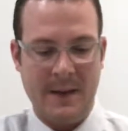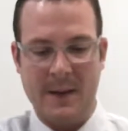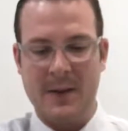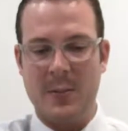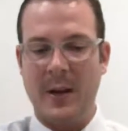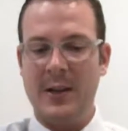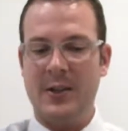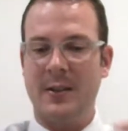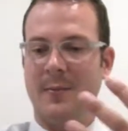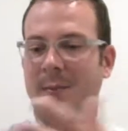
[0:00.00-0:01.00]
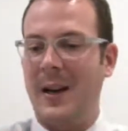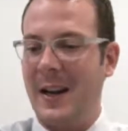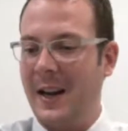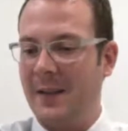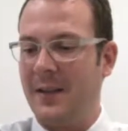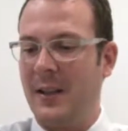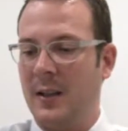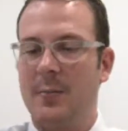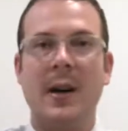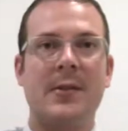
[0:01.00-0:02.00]
that the patient might have
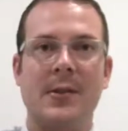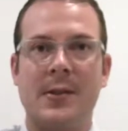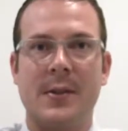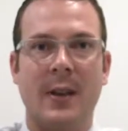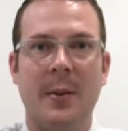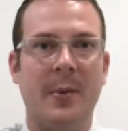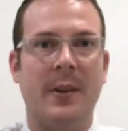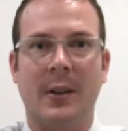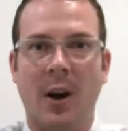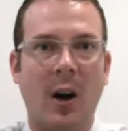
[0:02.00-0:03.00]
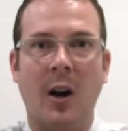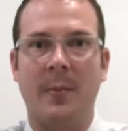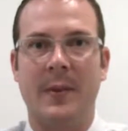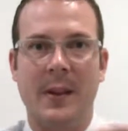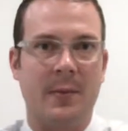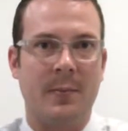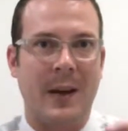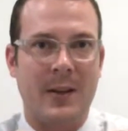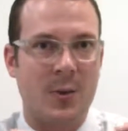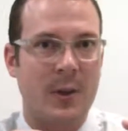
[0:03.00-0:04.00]
muscles up in their arm that
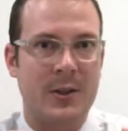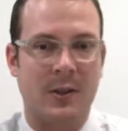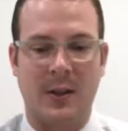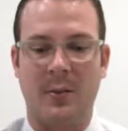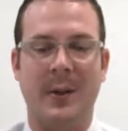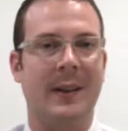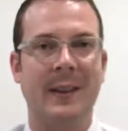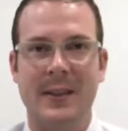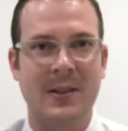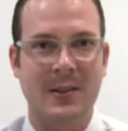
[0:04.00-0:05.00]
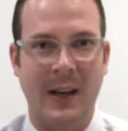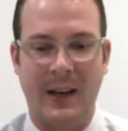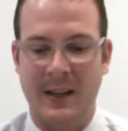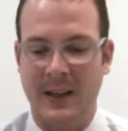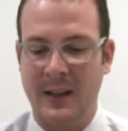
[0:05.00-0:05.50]
might twitch a little bit, and that's okay.